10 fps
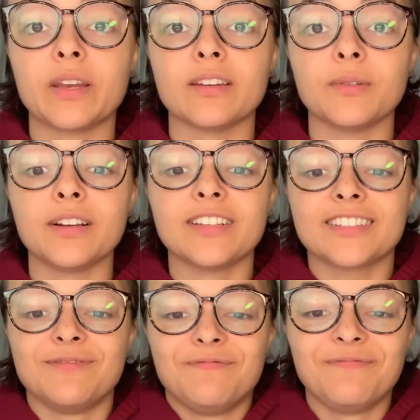anyways,
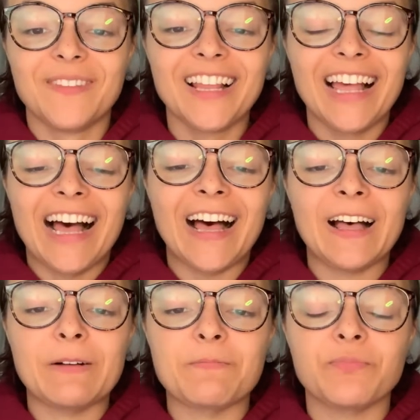
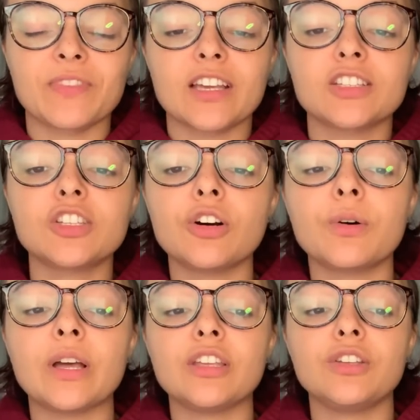um, so
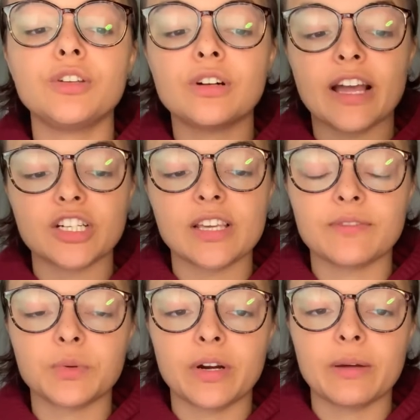you don't actually have to
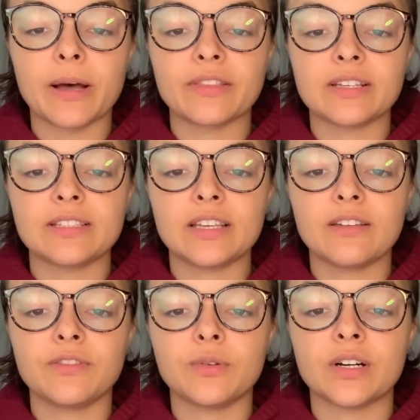worry about this if
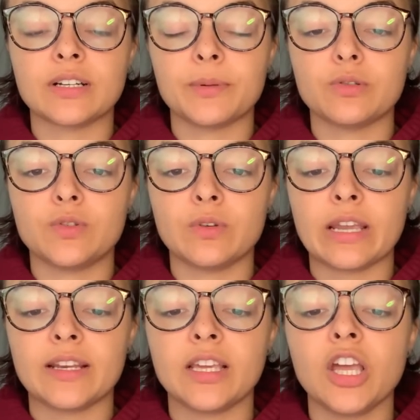you are a W-2
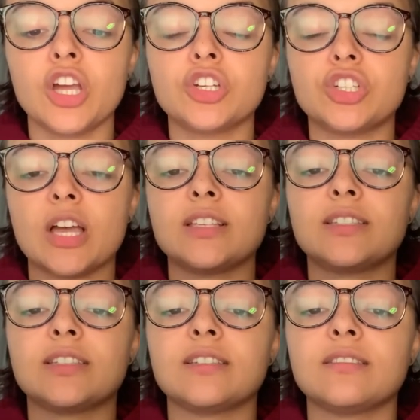nanny, just